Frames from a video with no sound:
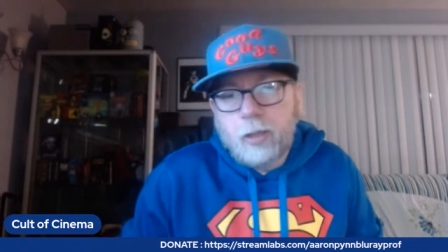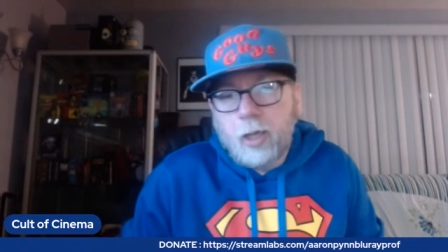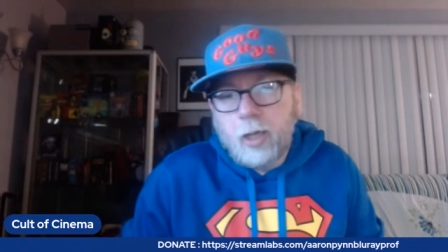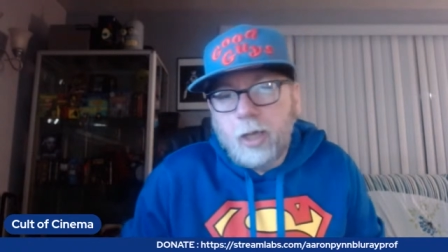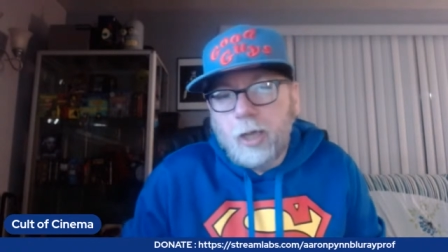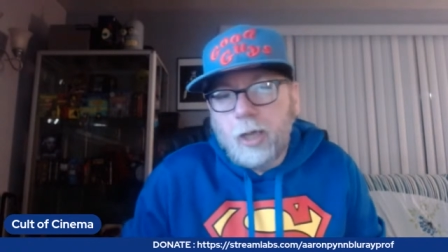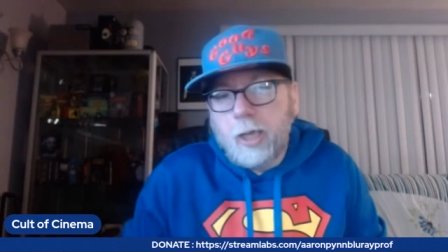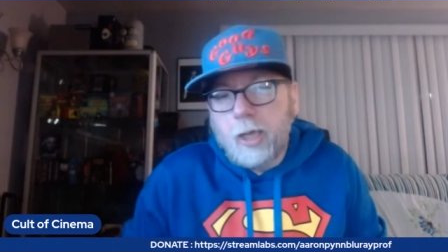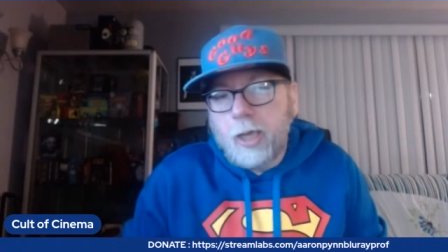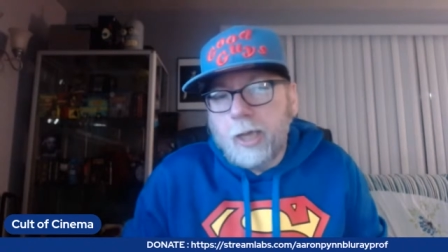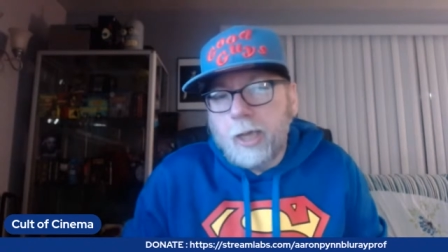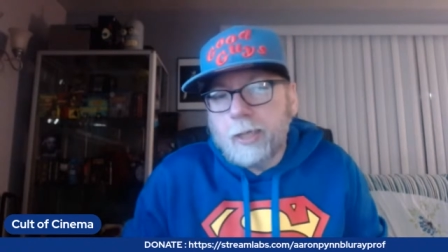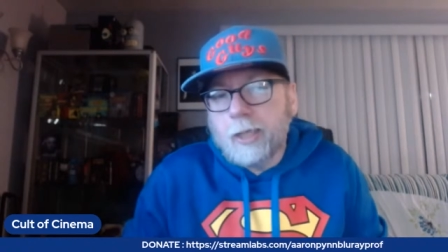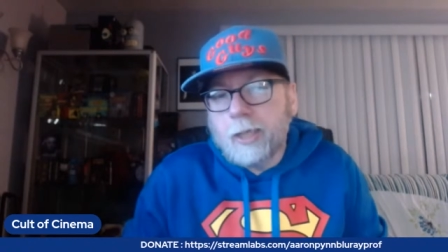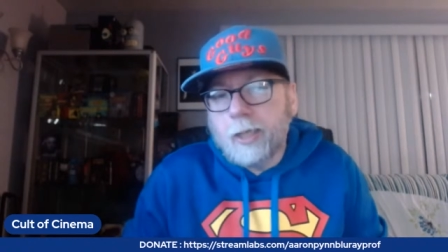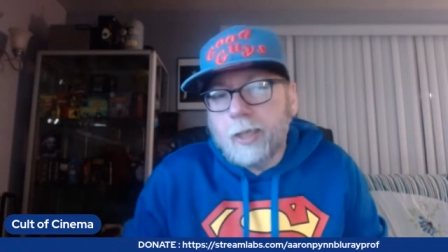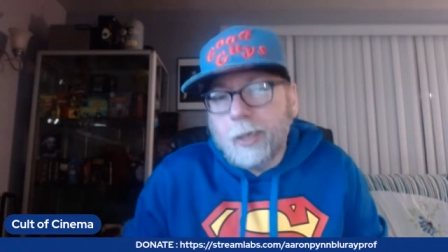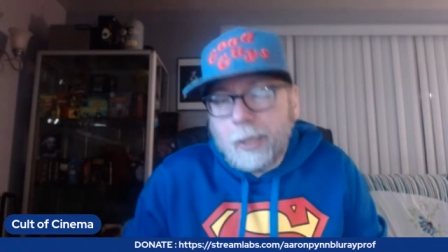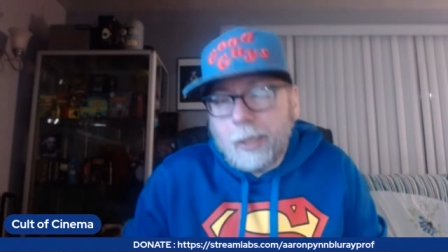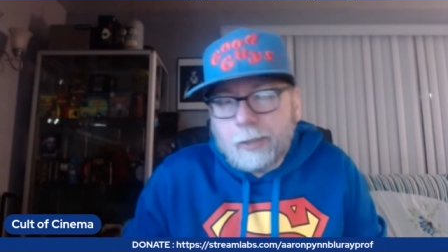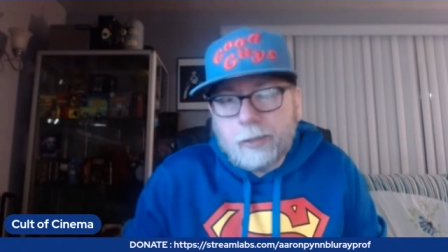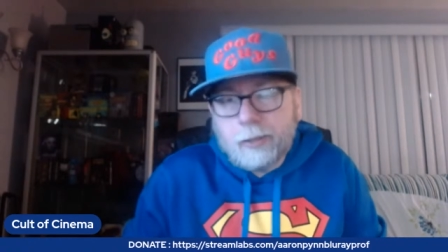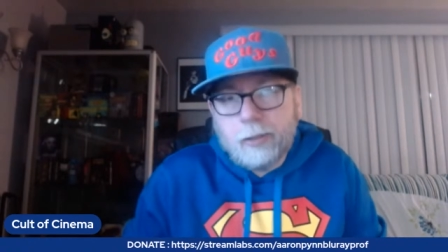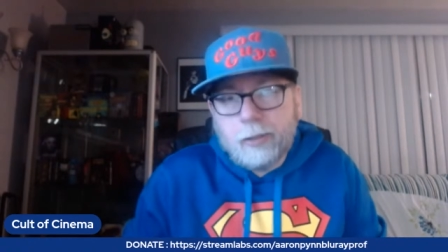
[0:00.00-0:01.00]
I
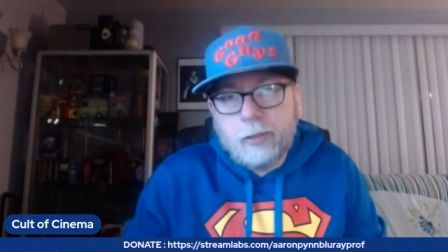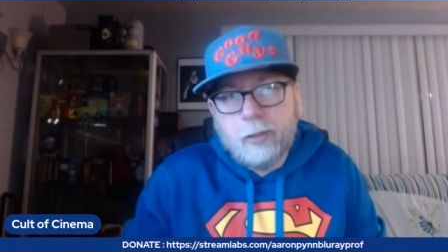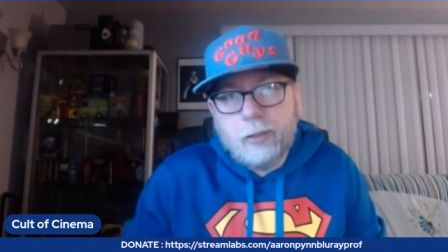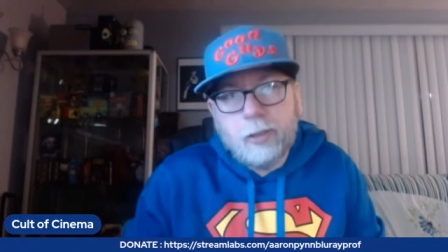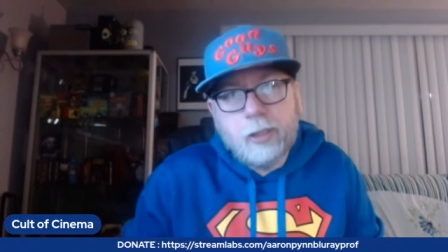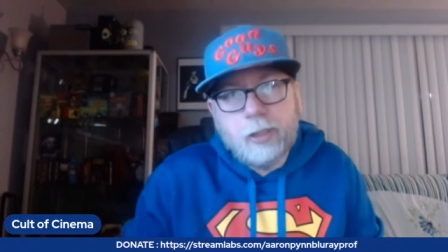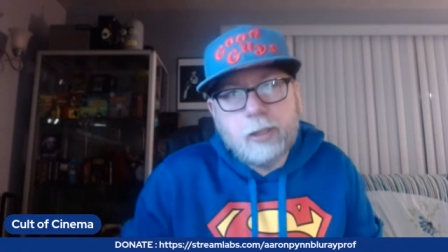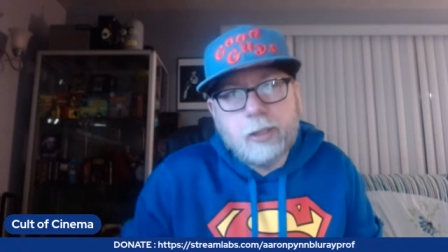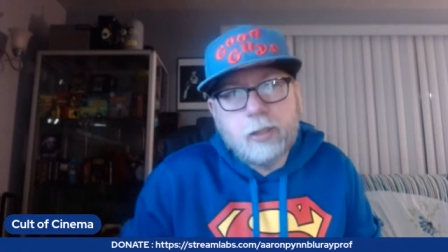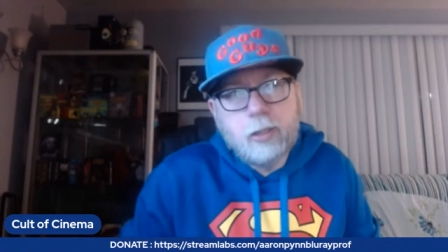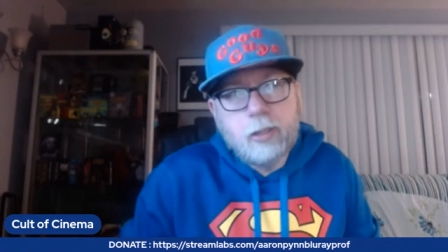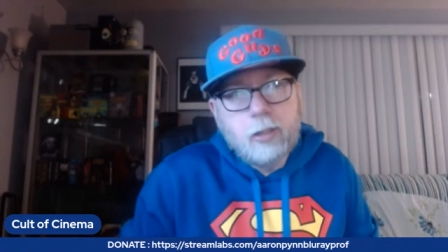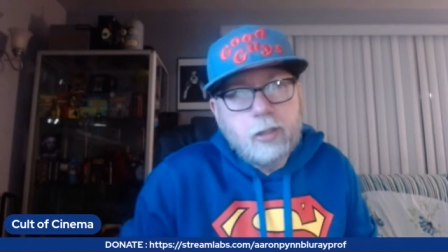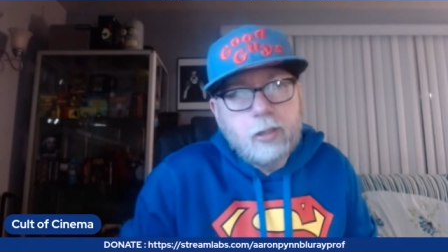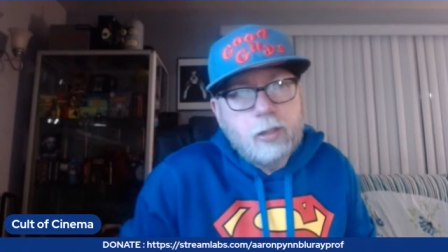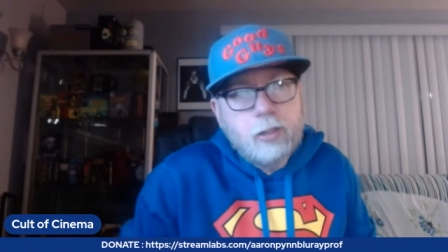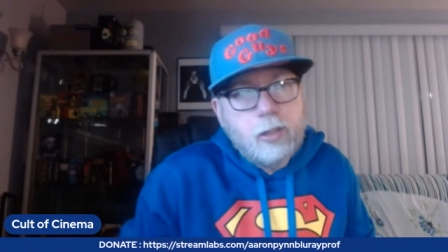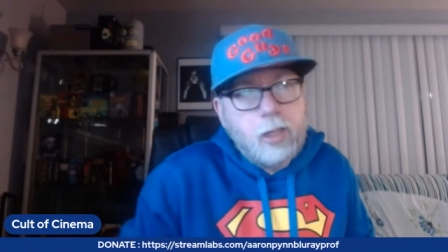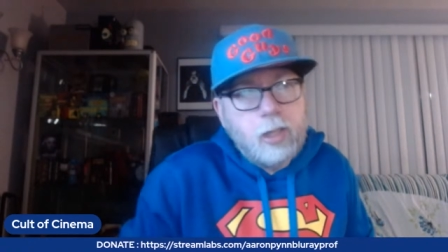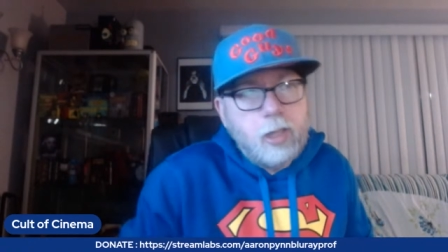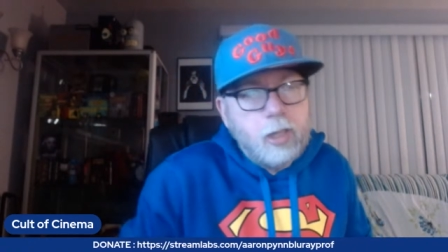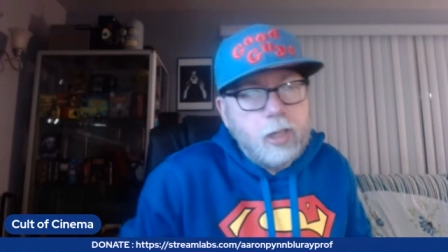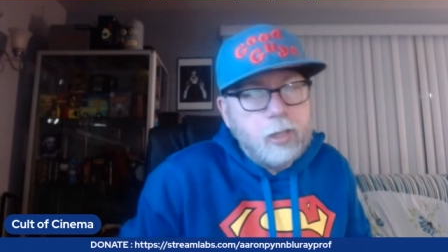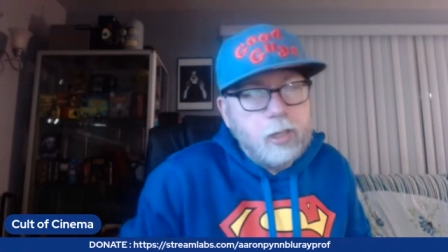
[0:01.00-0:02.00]
collected like
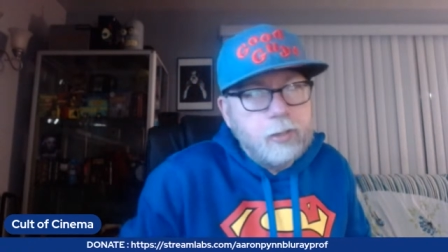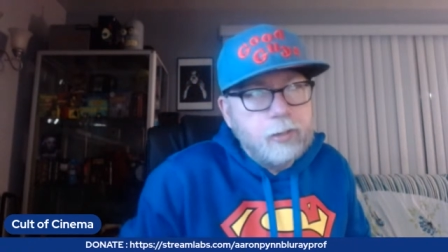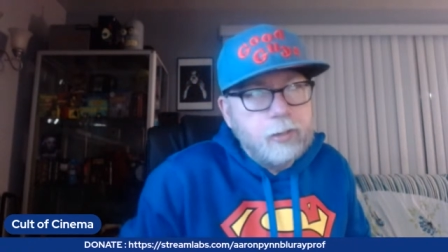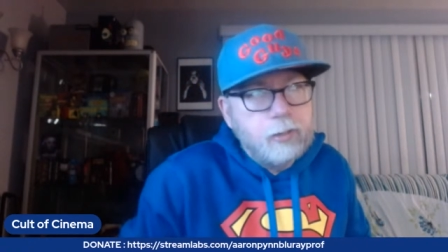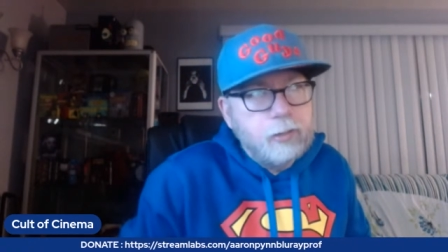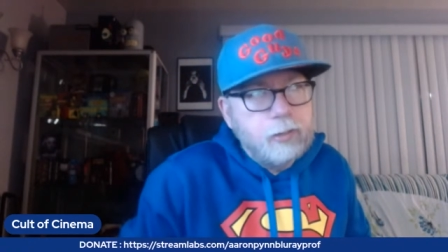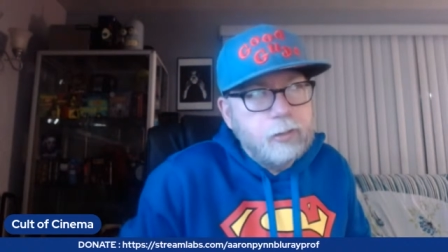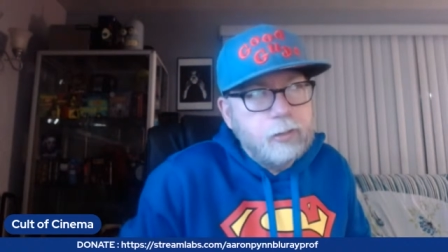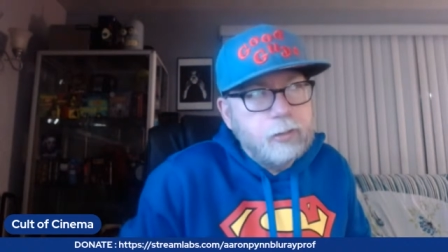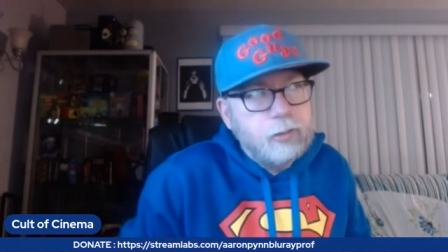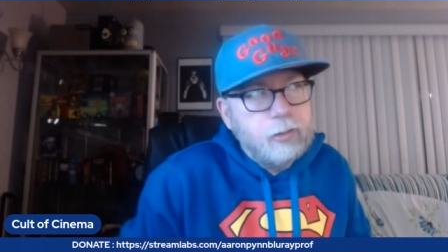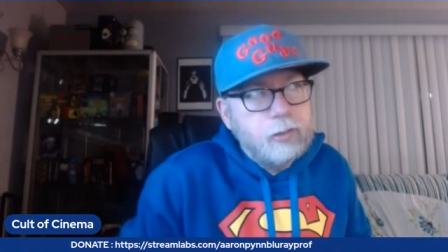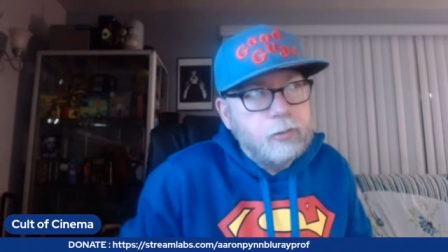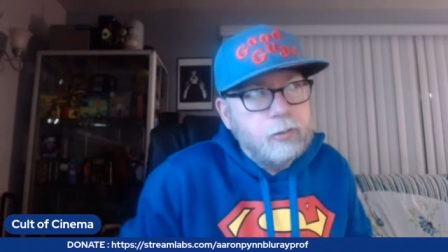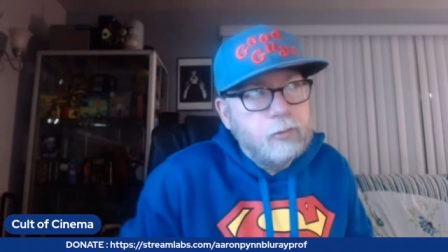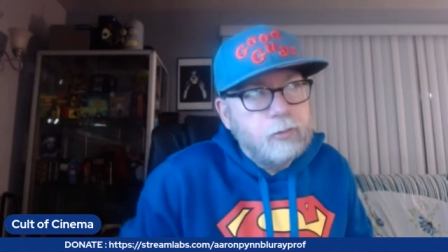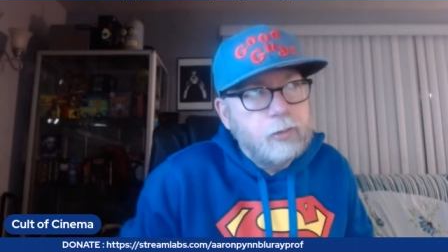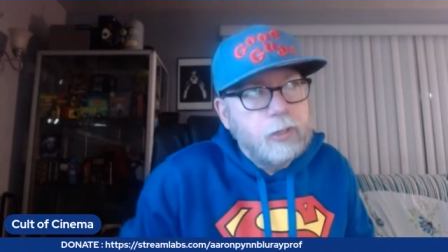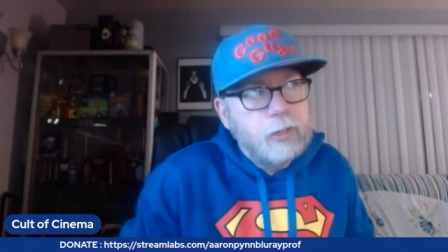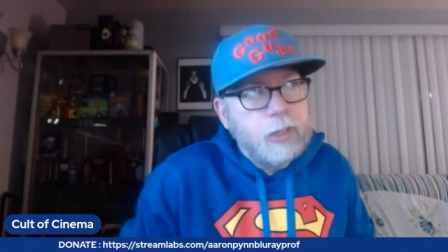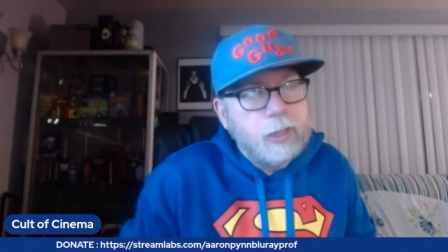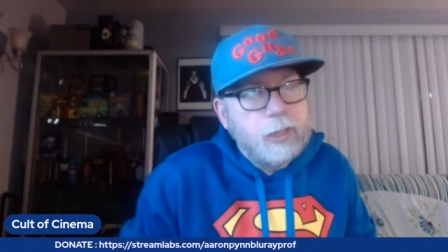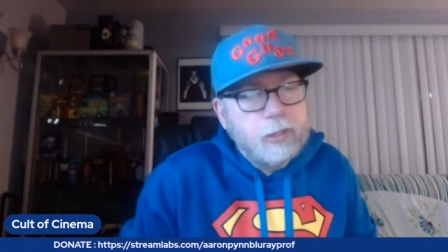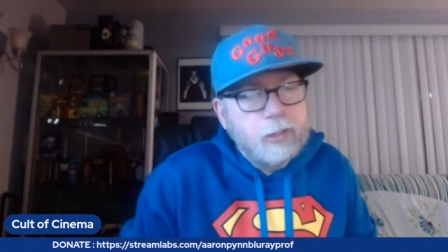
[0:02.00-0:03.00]
the
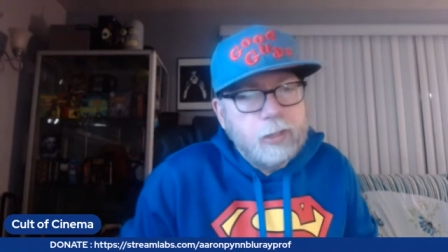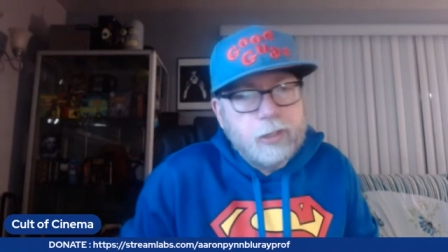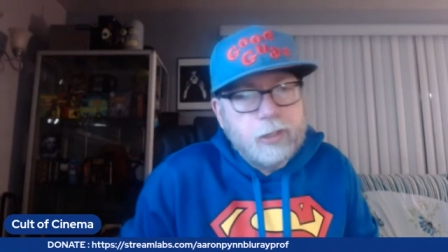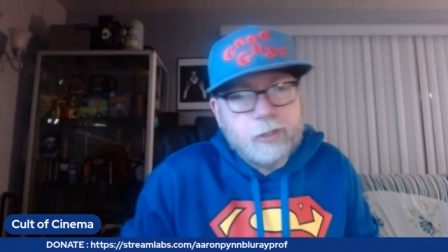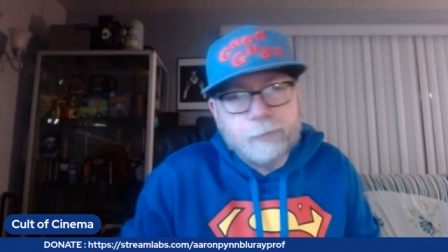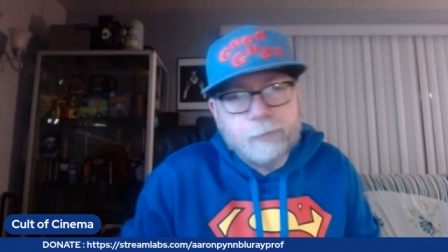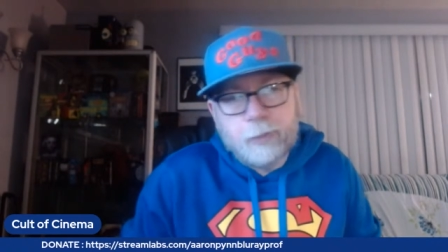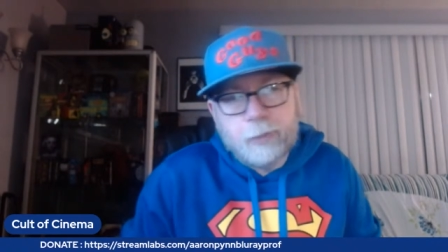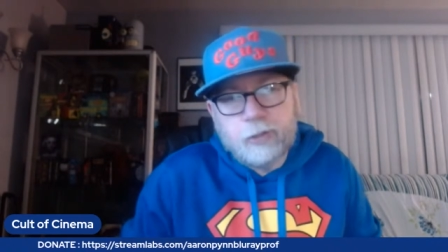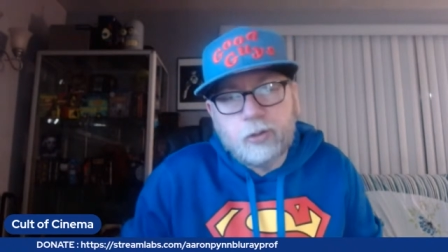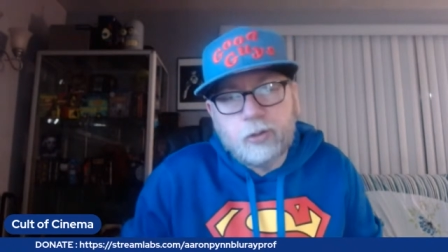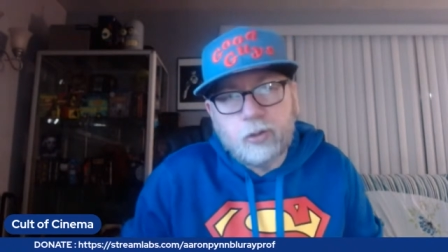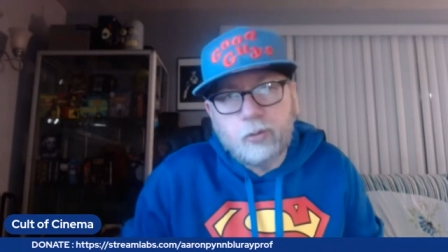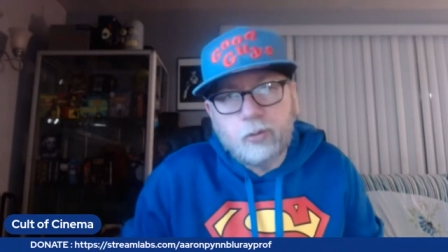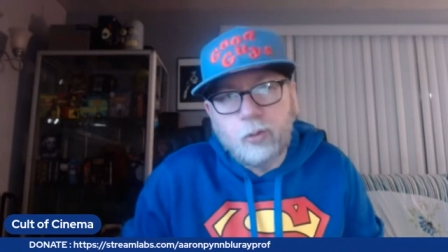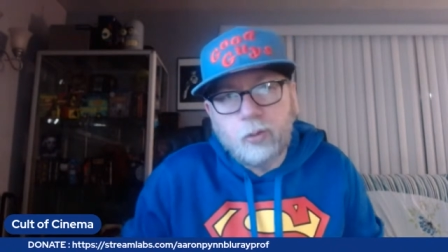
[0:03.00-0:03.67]
end of Nick Spencer's